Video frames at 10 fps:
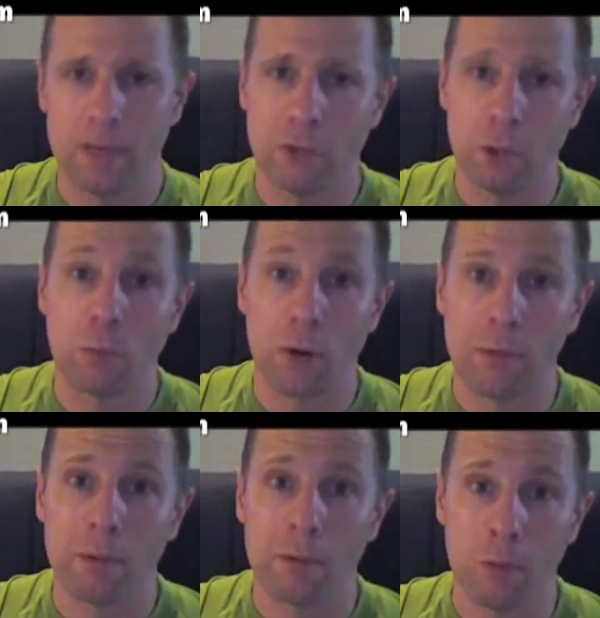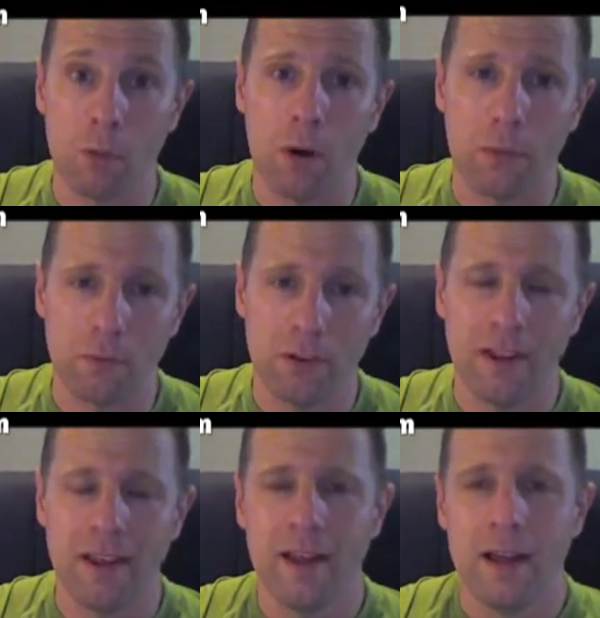but you probably won't.
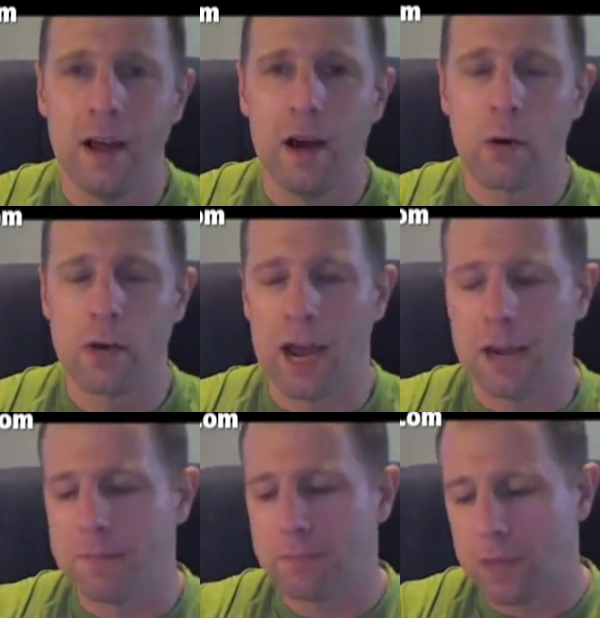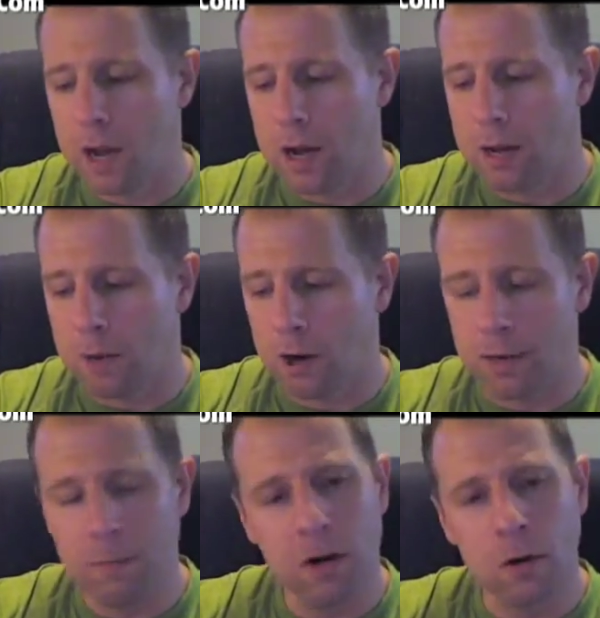Okay,
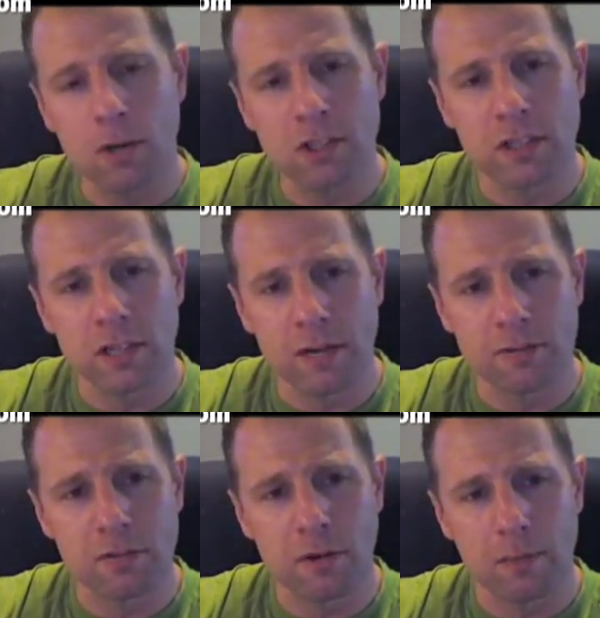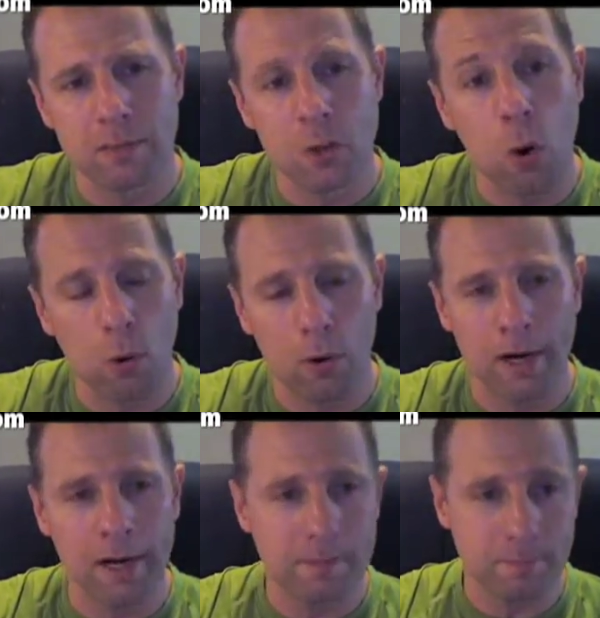our email question comes from
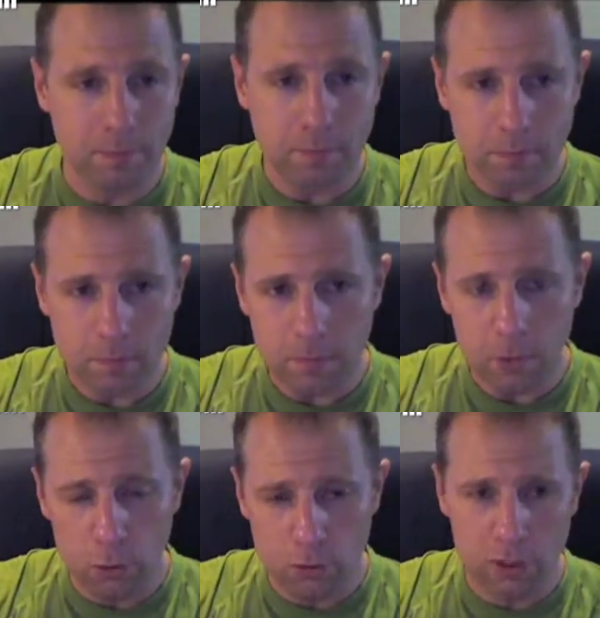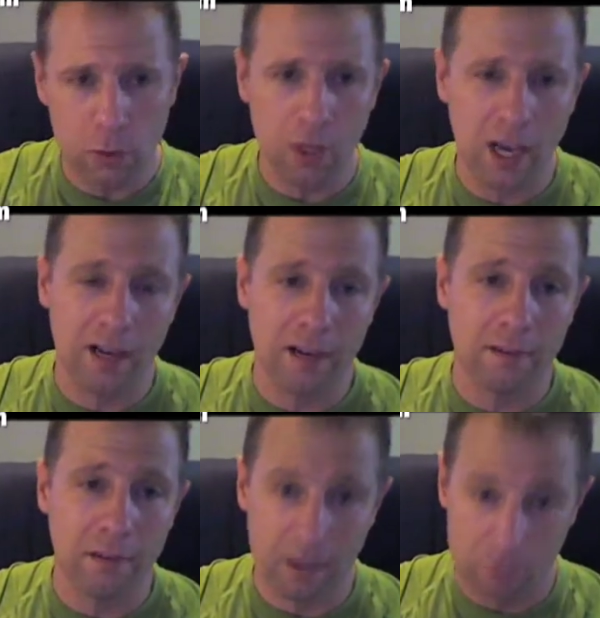Tori, who is
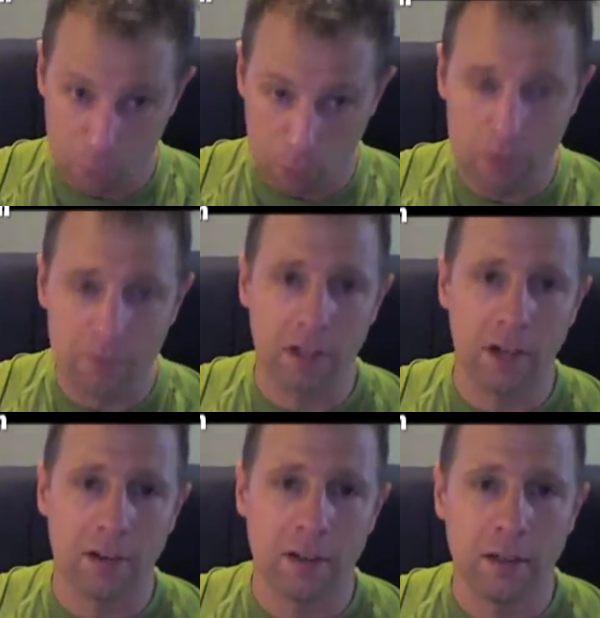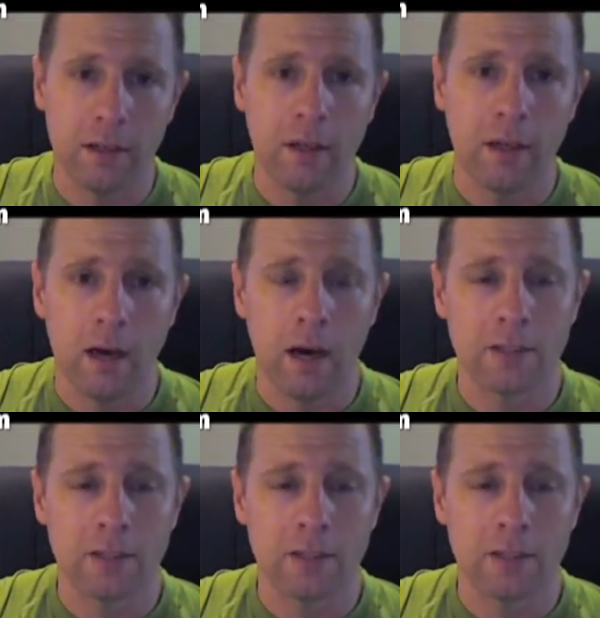located north of London.